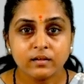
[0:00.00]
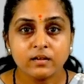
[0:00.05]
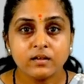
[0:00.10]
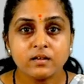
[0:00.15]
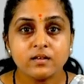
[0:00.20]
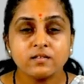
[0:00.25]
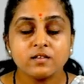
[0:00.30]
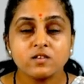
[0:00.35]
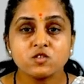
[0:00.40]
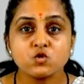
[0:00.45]

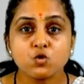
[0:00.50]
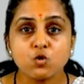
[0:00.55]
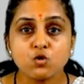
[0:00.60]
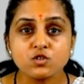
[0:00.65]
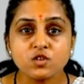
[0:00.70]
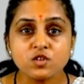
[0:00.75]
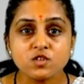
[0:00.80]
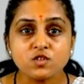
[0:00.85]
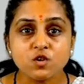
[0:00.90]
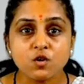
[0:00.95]
The
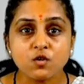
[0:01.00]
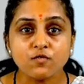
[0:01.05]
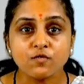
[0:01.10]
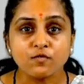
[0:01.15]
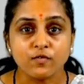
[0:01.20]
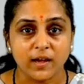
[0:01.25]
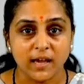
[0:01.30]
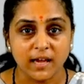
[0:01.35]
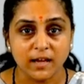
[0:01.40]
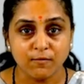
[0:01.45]
sources of
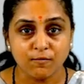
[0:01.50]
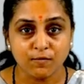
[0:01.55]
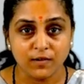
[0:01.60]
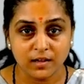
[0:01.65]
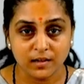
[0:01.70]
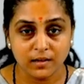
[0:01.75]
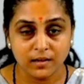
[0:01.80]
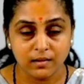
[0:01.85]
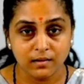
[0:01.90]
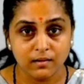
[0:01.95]

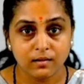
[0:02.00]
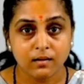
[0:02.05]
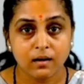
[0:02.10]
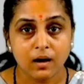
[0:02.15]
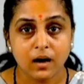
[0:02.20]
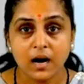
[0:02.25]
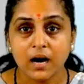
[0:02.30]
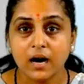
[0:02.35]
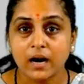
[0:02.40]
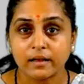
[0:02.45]
Fe
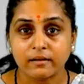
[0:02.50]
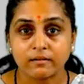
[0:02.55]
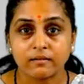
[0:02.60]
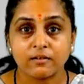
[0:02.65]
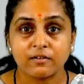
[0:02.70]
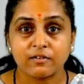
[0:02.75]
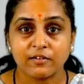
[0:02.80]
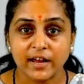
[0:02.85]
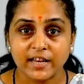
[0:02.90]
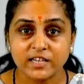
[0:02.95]
are
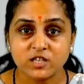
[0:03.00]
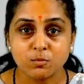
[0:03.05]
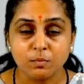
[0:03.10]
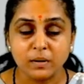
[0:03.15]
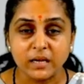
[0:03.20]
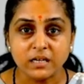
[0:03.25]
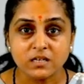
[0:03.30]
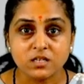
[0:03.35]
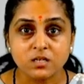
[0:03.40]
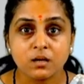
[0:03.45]
red
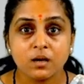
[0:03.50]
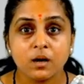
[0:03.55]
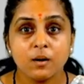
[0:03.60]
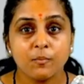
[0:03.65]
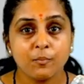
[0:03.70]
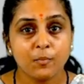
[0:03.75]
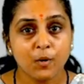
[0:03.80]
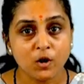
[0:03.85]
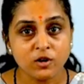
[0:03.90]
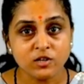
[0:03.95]
meat,
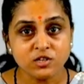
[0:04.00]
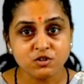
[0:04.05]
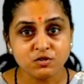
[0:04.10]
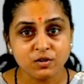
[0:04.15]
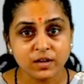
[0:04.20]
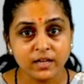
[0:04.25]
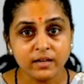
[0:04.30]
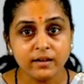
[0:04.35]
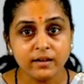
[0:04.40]
poultry,